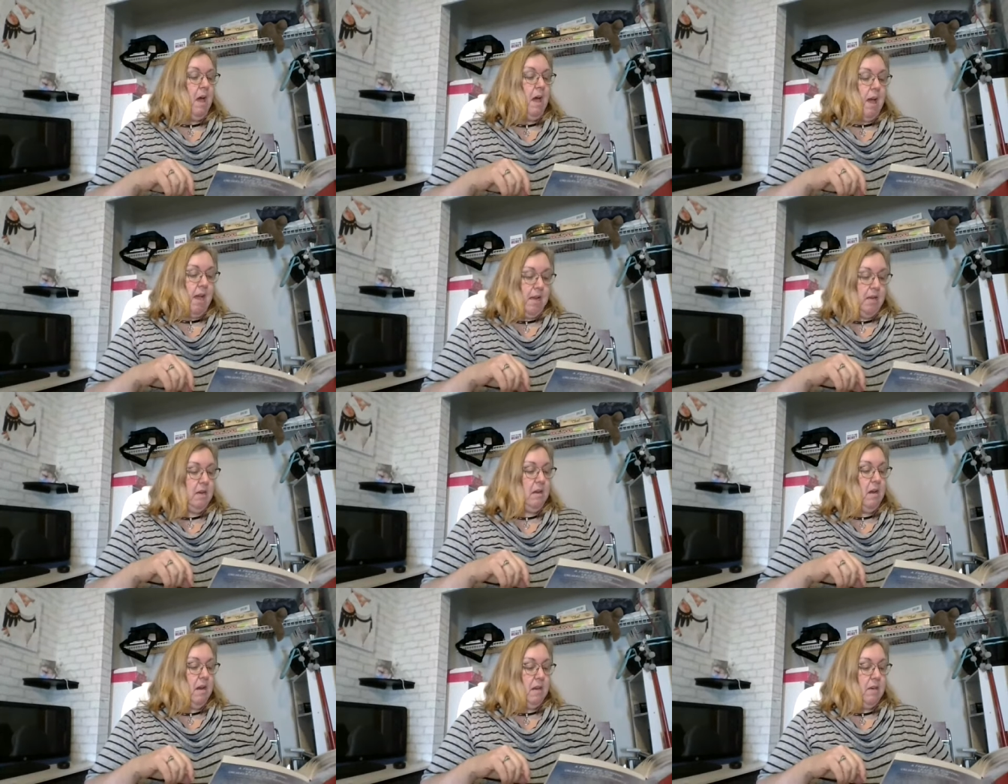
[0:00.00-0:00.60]
I
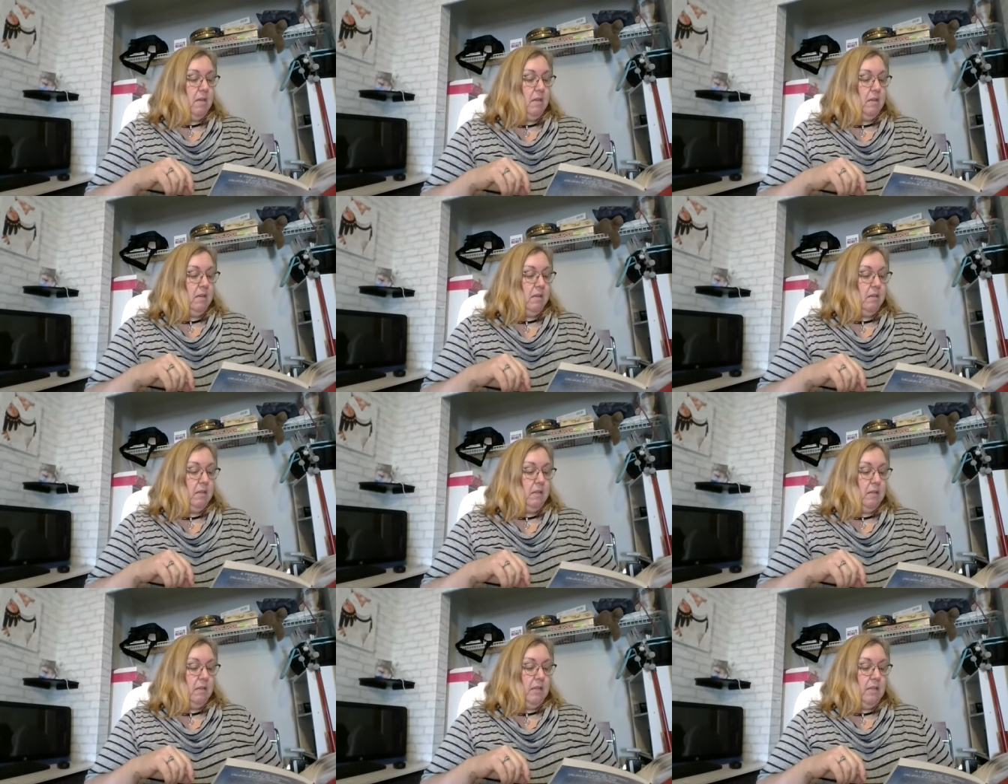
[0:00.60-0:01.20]
nodded.
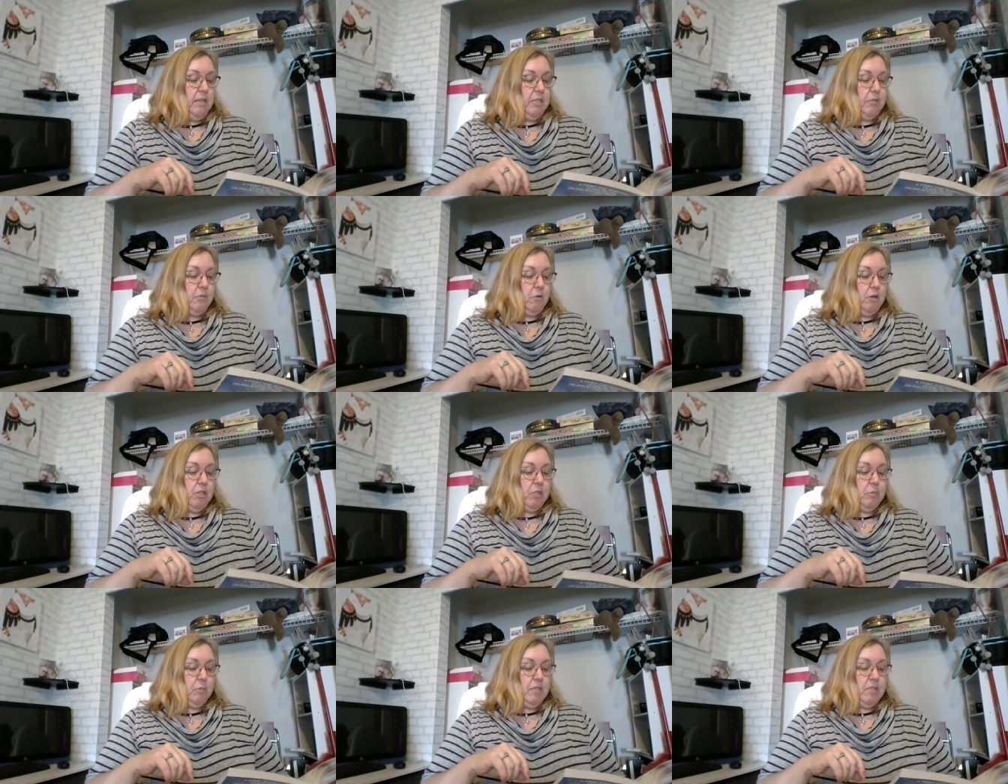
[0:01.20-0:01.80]
His
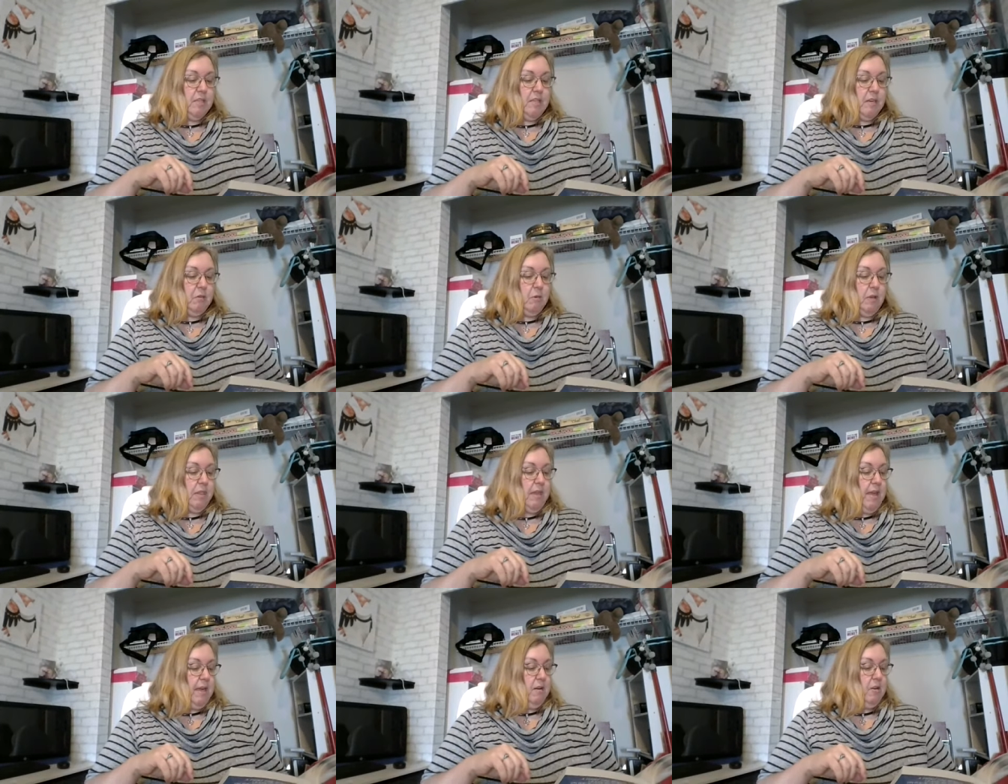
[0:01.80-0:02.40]
voice was thick
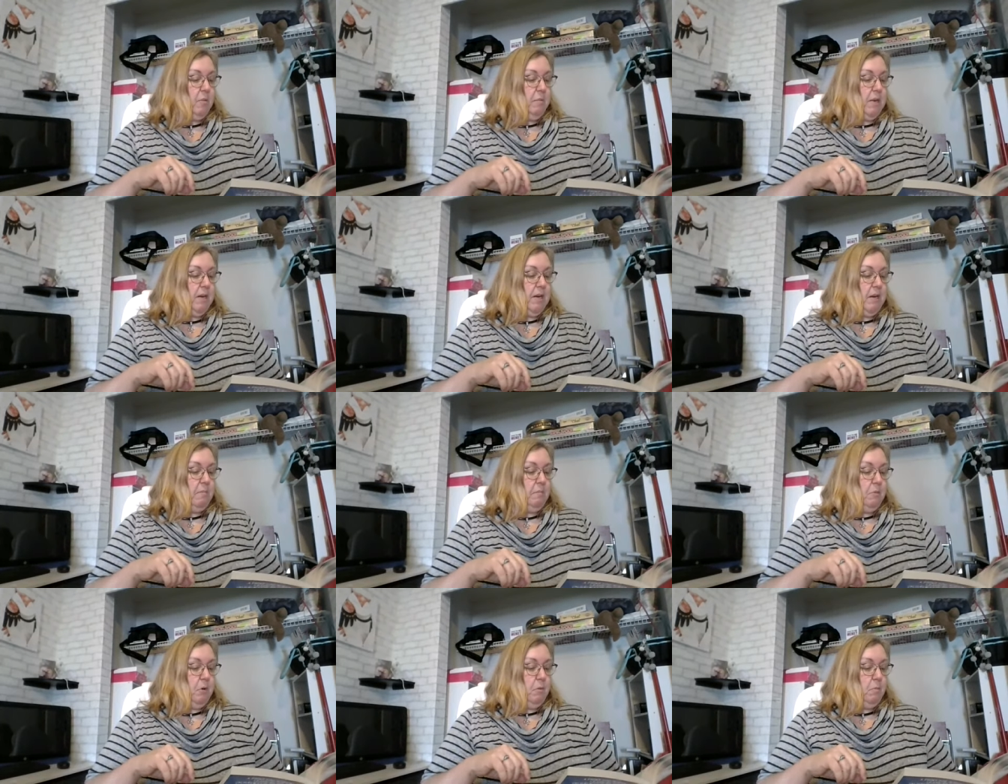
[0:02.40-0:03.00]
with anger, but
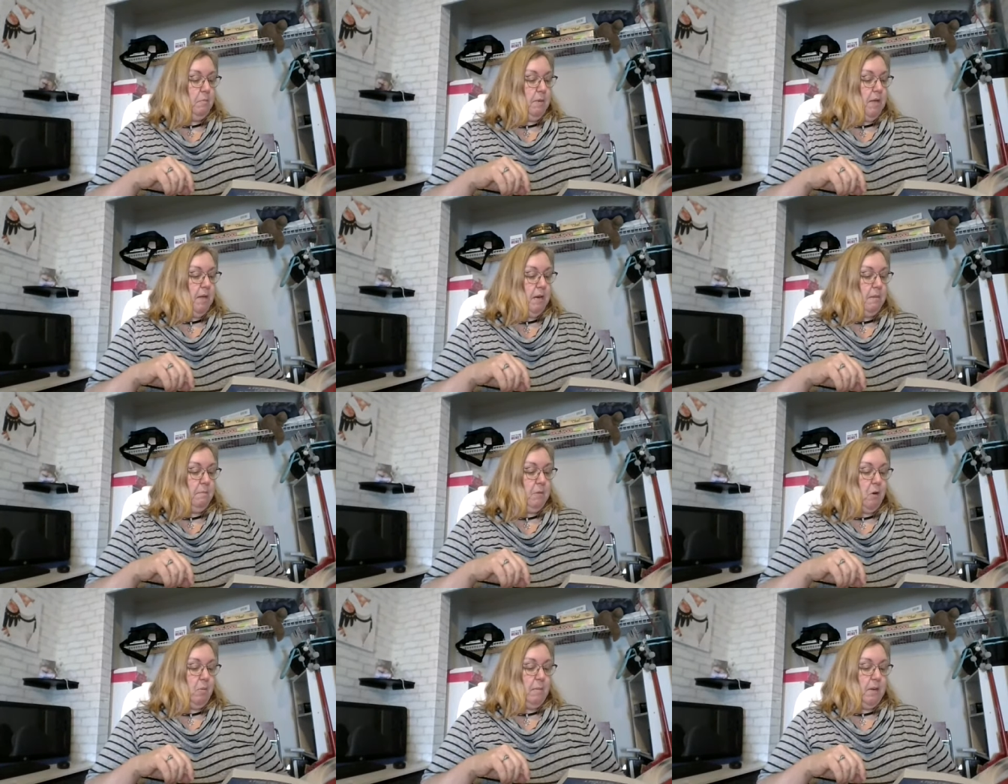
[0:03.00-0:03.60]
in
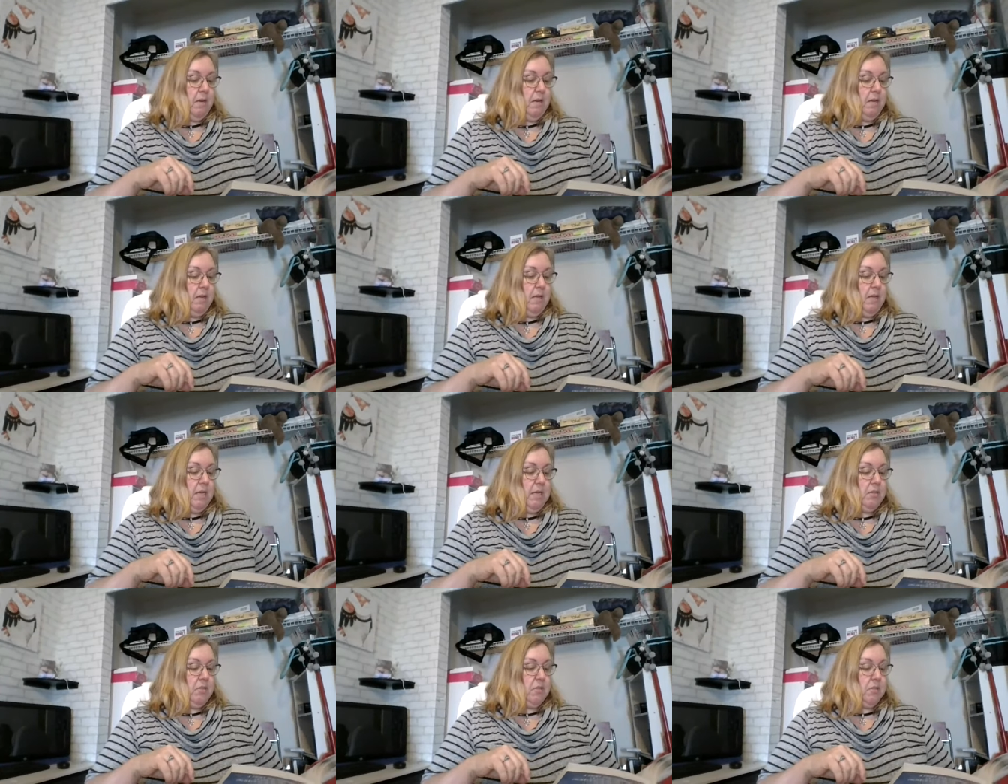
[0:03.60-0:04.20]
a moment,
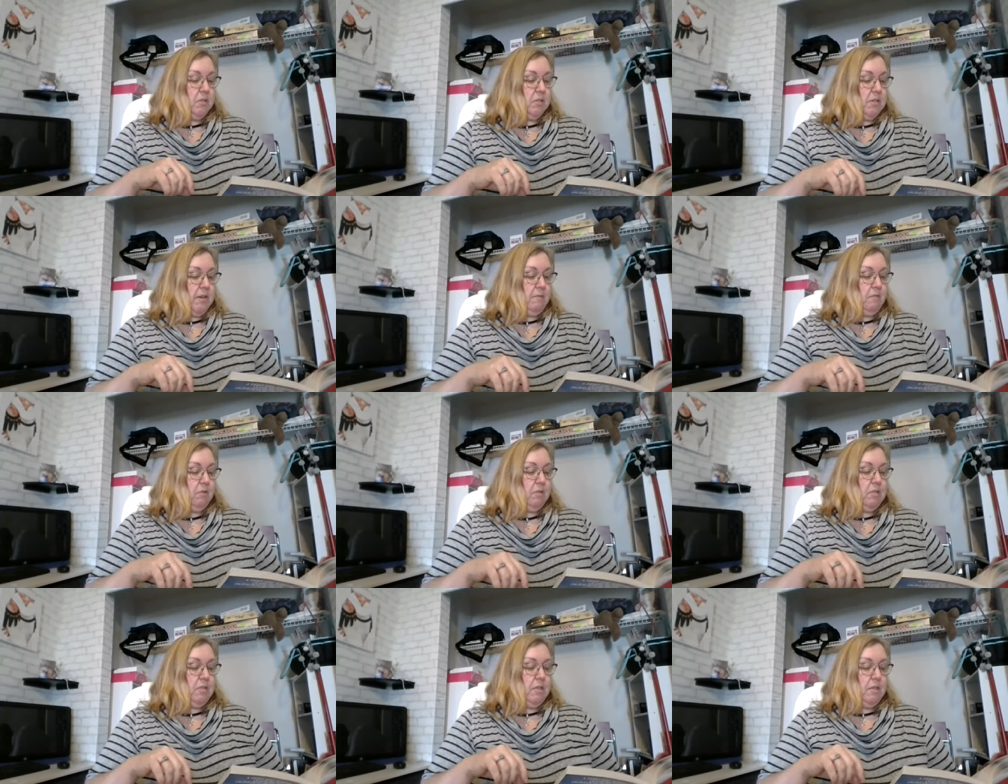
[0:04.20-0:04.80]
he took
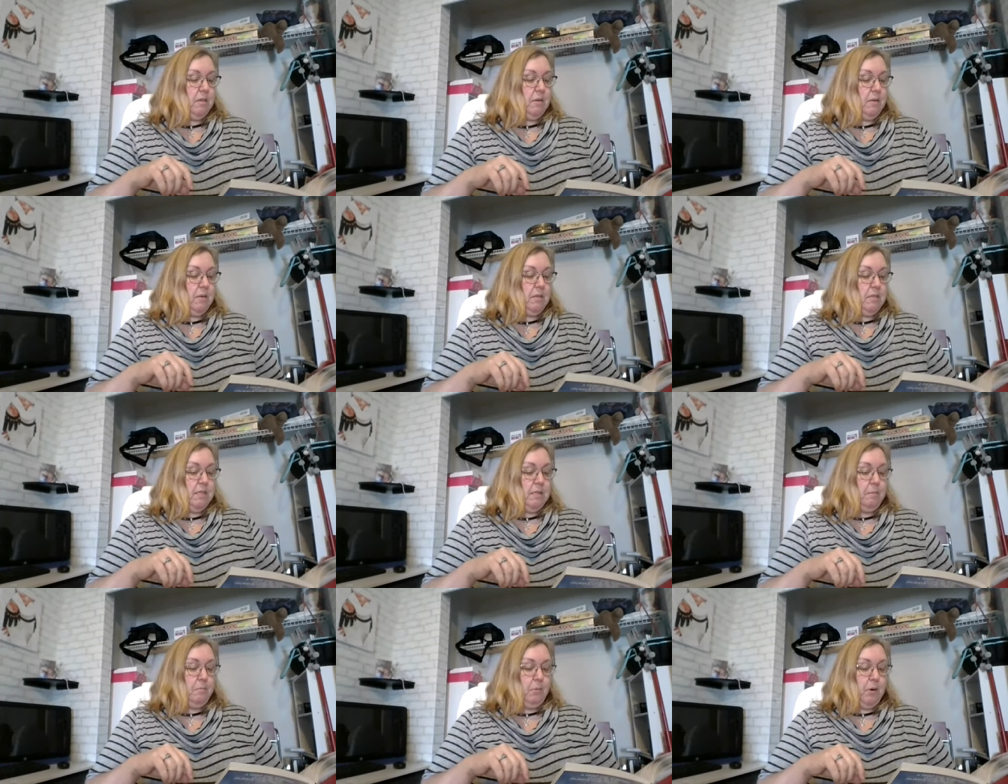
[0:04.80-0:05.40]
several
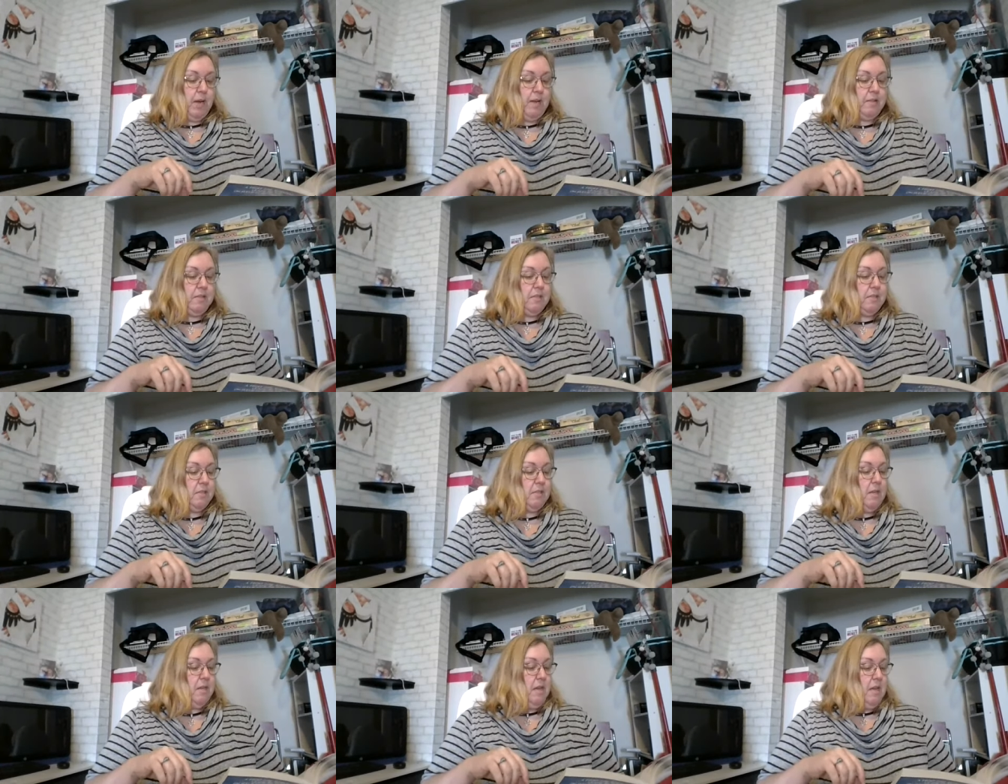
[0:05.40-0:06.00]
deep
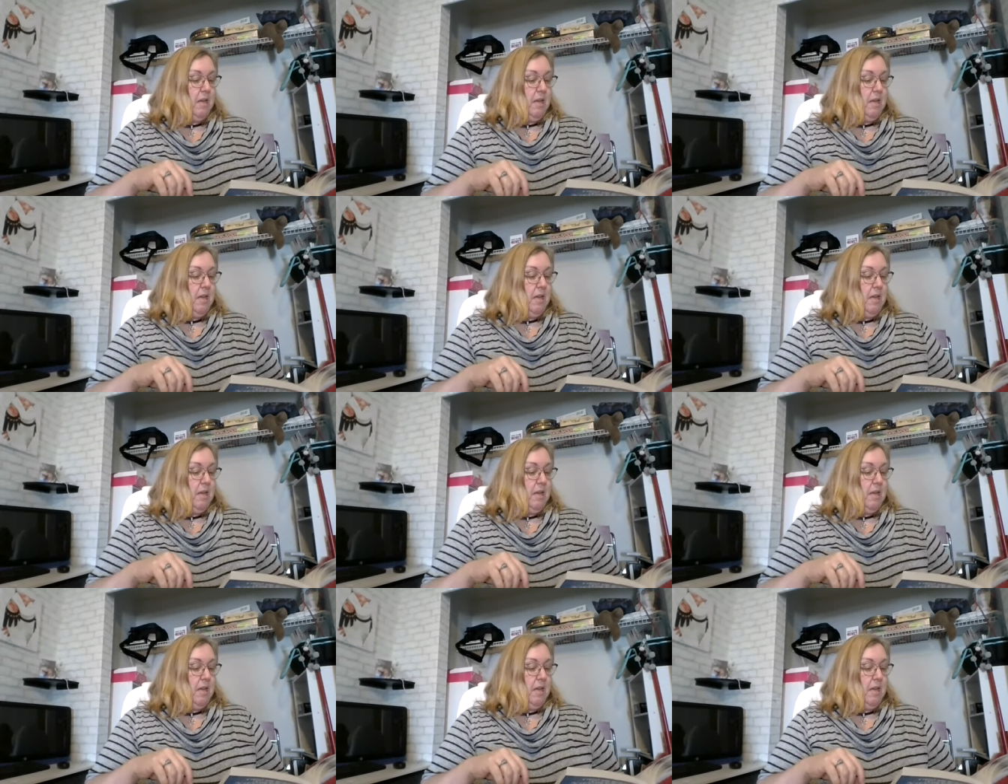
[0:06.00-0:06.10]
breaths.